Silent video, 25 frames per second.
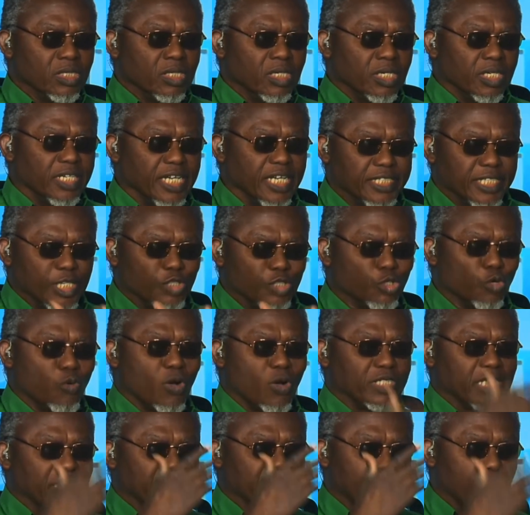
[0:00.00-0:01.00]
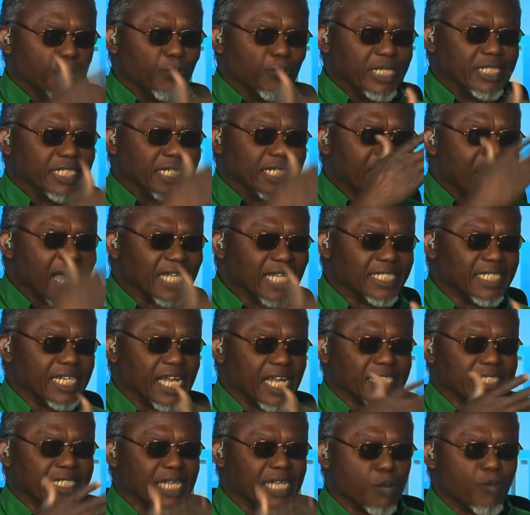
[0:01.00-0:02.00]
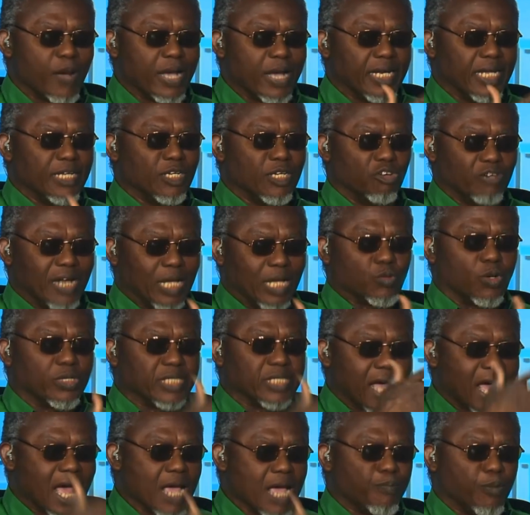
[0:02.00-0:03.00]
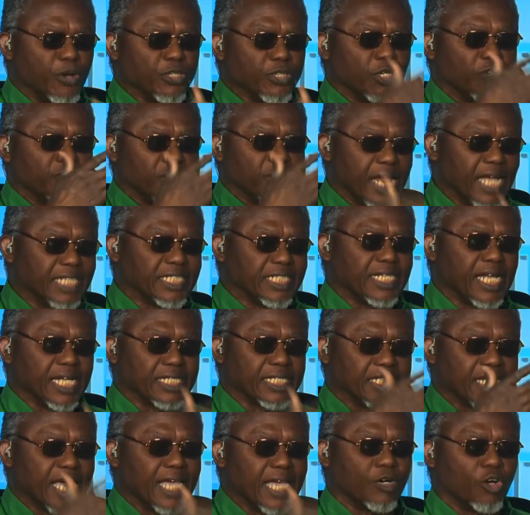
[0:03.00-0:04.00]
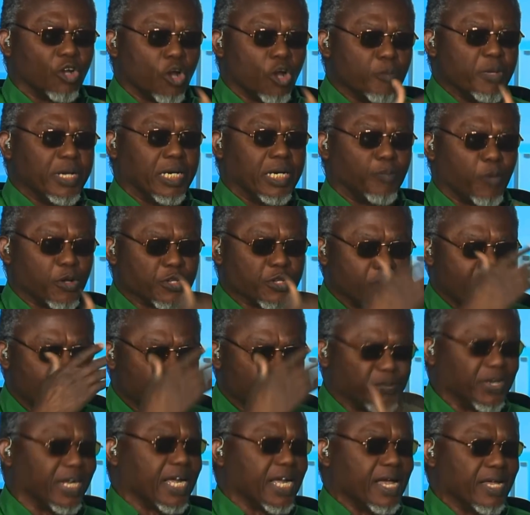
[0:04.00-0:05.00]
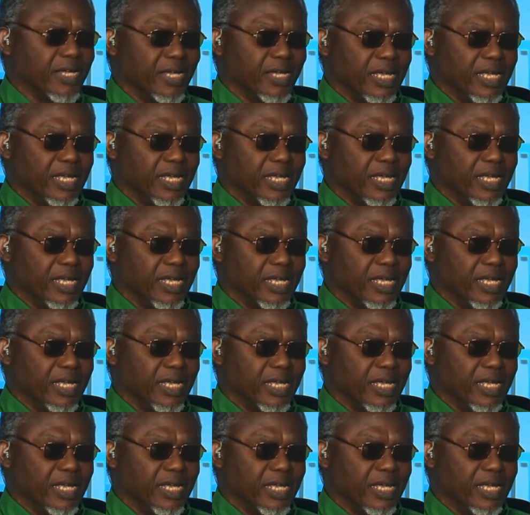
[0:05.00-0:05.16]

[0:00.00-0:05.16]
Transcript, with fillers: This issue was established in 1999 by the, that was the high point of the 1999 Economic Report on Africa.